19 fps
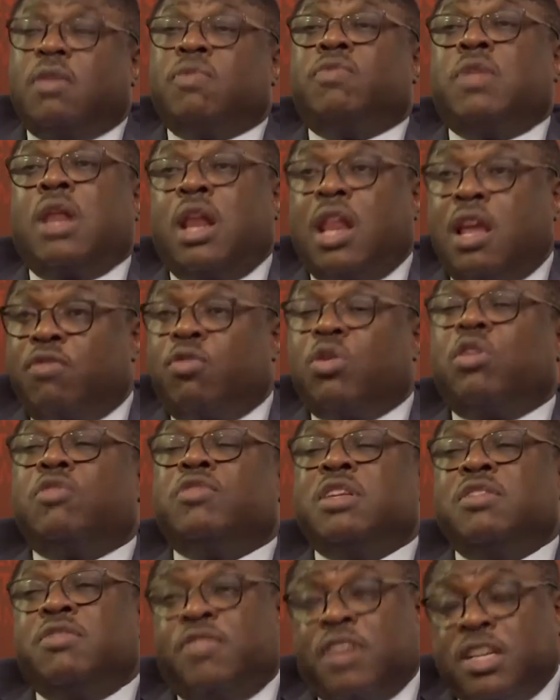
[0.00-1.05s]
the level of
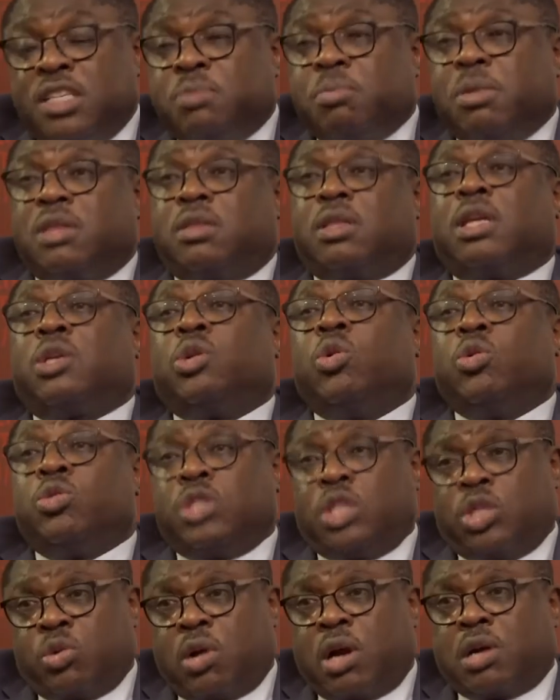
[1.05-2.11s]
investment that goes
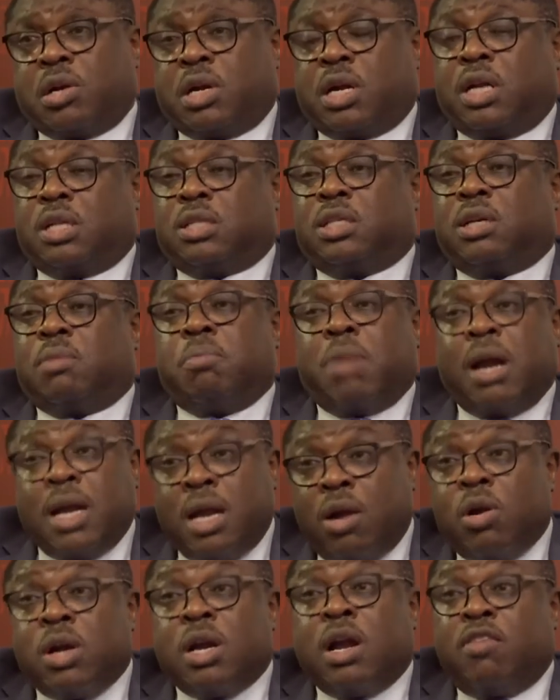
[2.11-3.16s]
into agriculture by
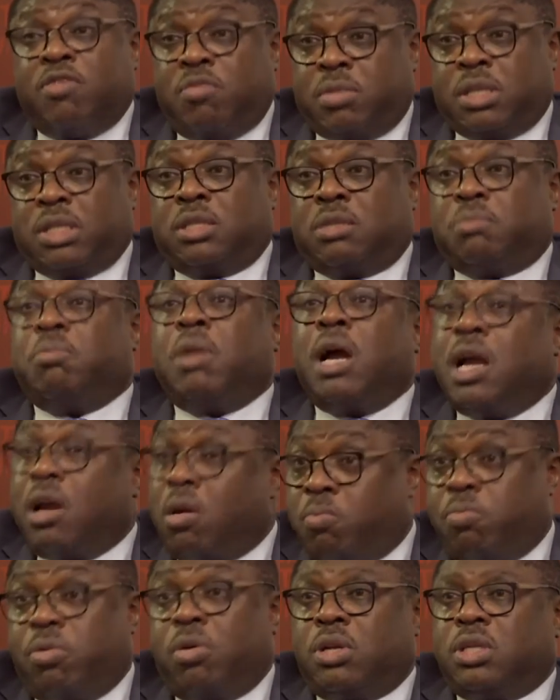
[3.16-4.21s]
our governments, by
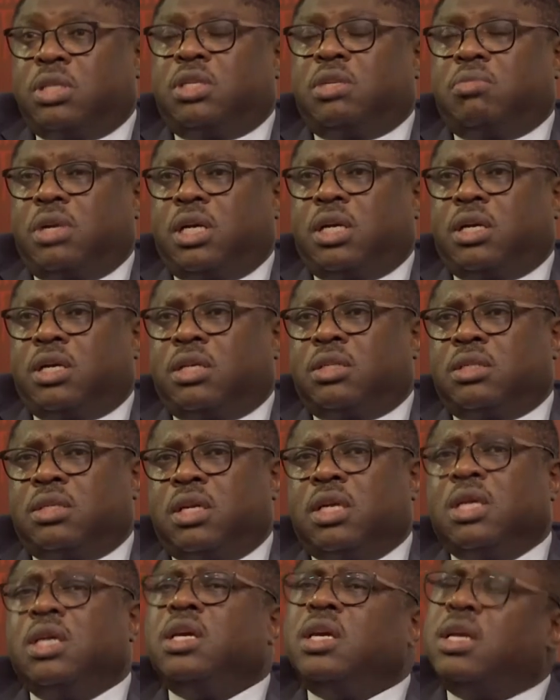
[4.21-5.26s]
our policymakers,
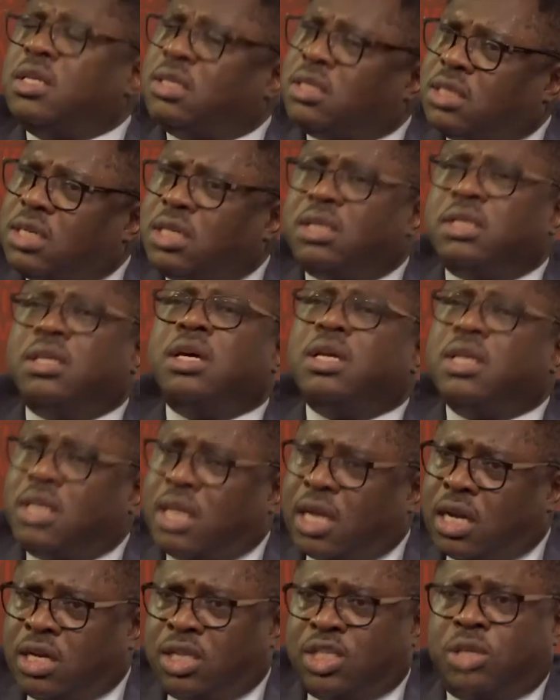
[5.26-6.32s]
is still
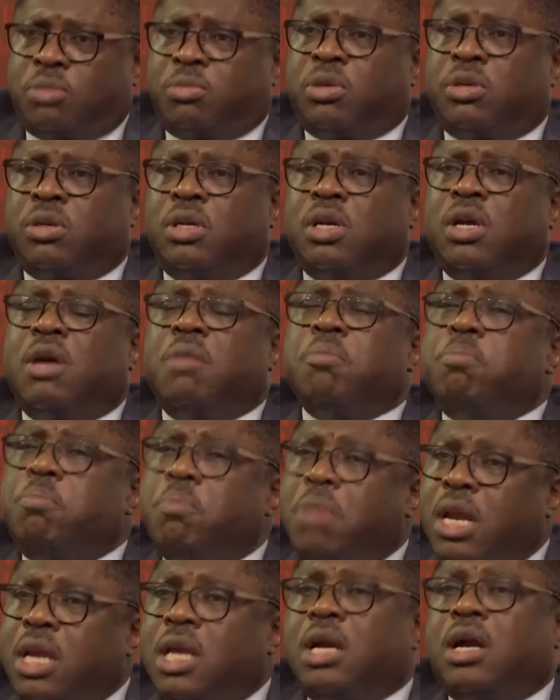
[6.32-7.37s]
negligible.
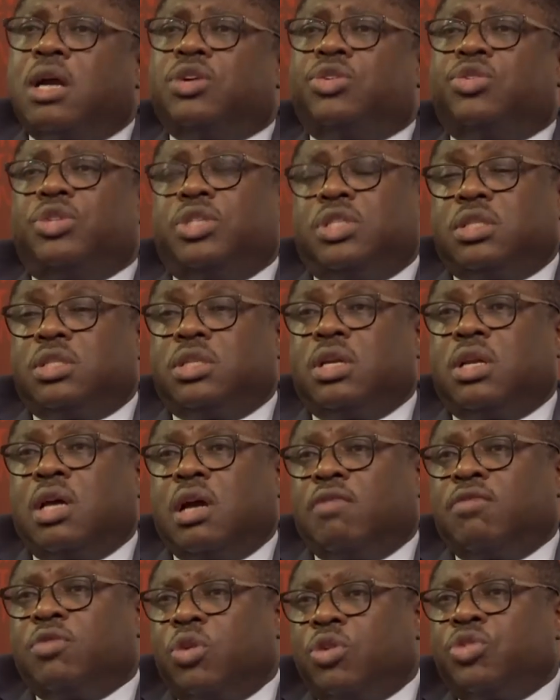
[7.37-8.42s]
Many countries still
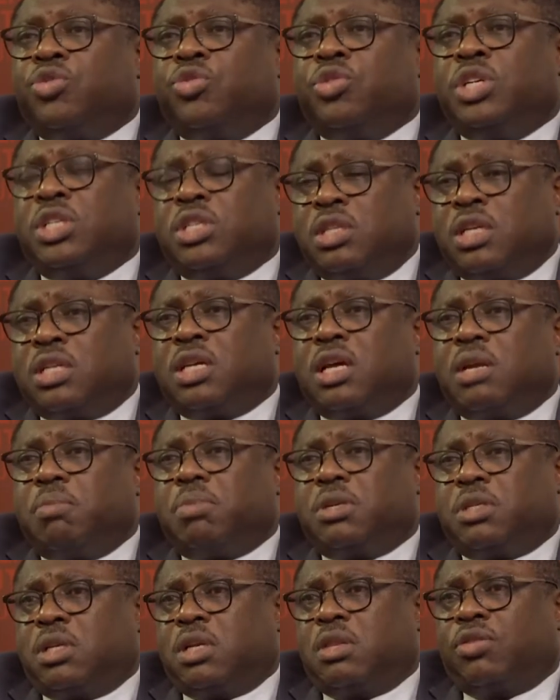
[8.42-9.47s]
have not reached the
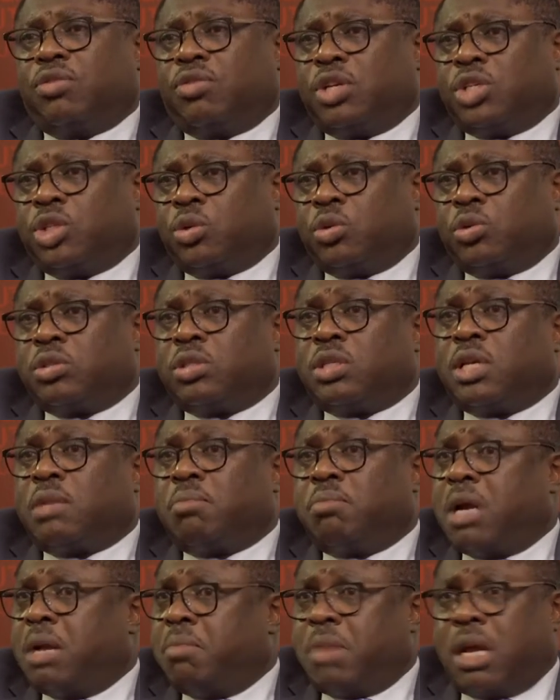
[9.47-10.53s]
10% threshold
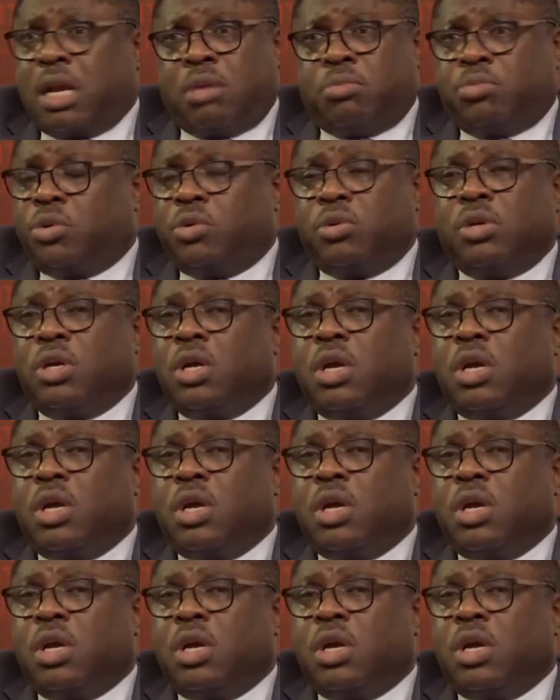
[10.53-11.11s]
set by Malabo.